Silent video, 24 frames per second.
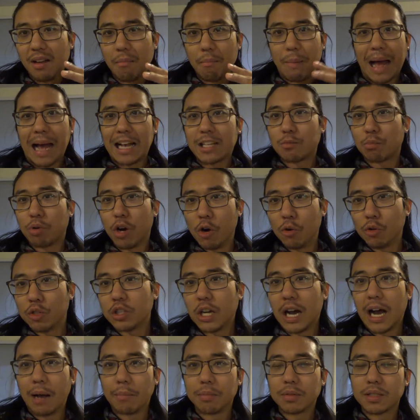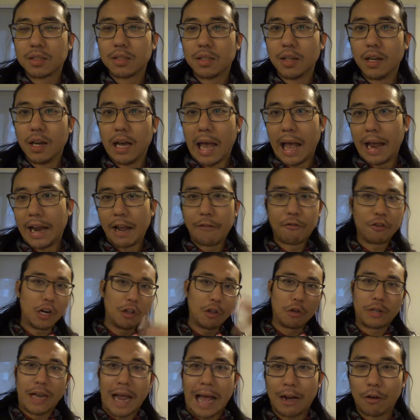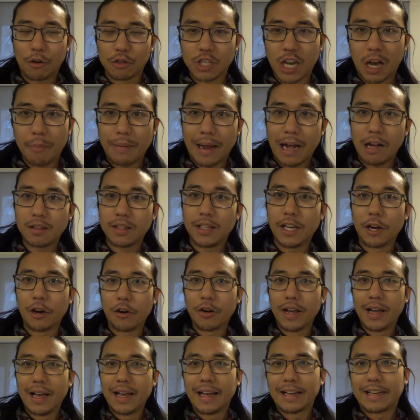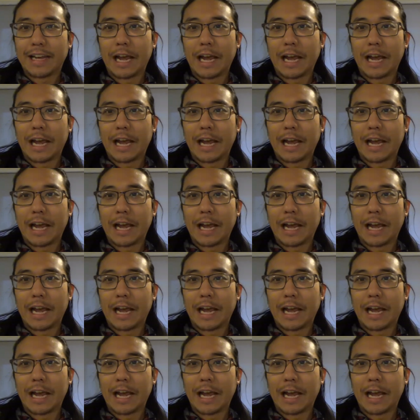Bass Pro Shops, and every other tackle shop out there